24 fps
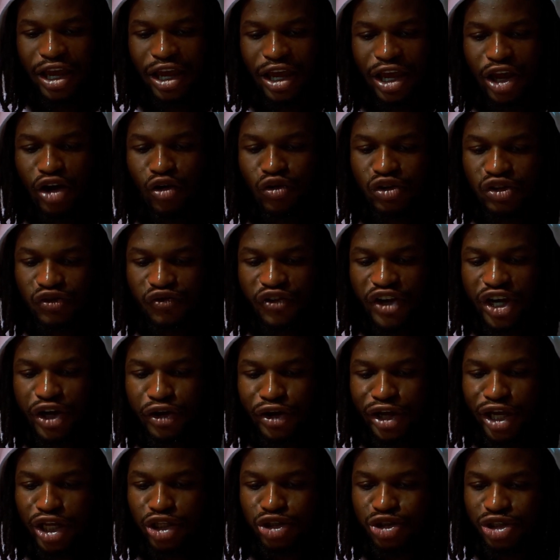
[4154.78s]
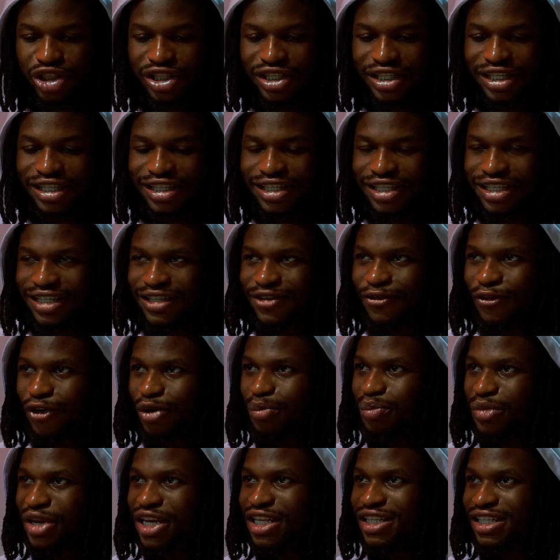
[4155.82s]
it was very interesting for
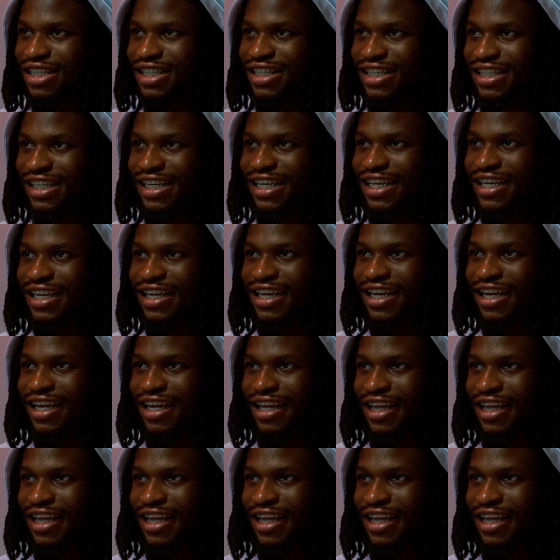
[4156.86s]
me to see